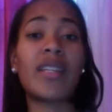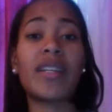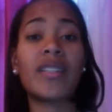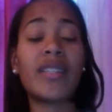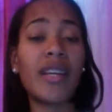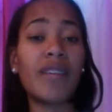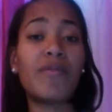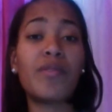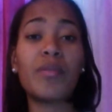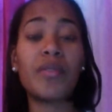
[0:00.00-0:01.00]
They're safe.
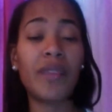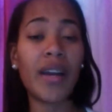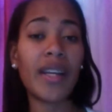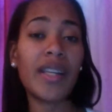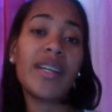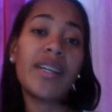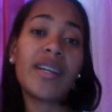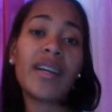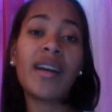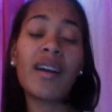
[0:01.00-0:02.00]
You'll be fine
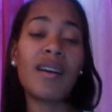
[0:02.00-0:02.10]
here.